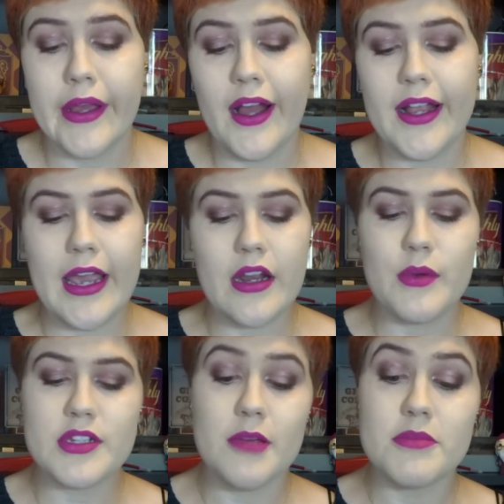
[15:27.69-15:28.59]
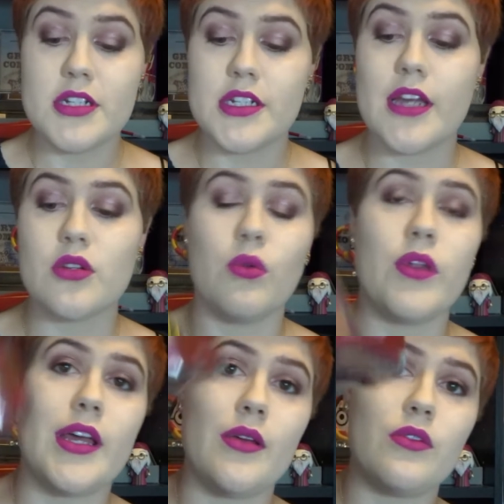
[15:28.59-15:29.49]
Again, I was tempted to get all the
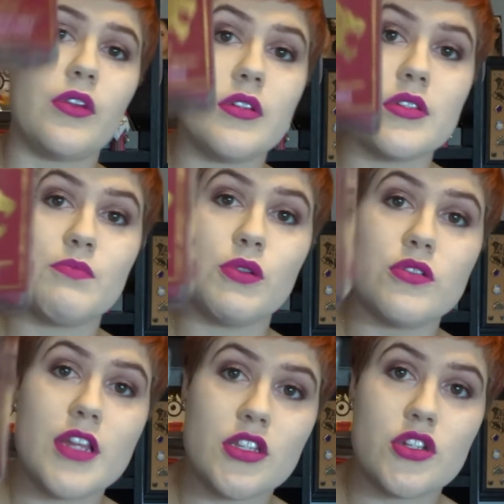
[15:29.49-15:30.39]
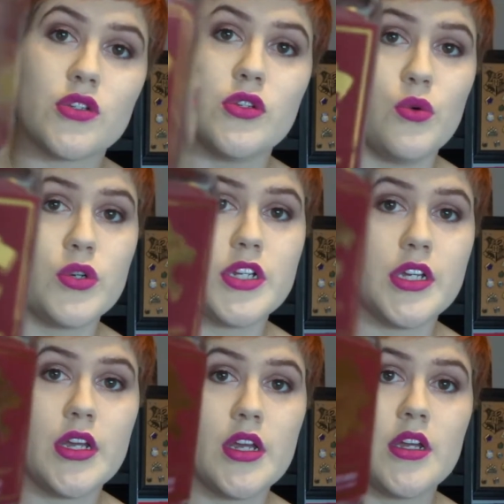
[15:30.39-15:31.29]
houses, but that's just naughty.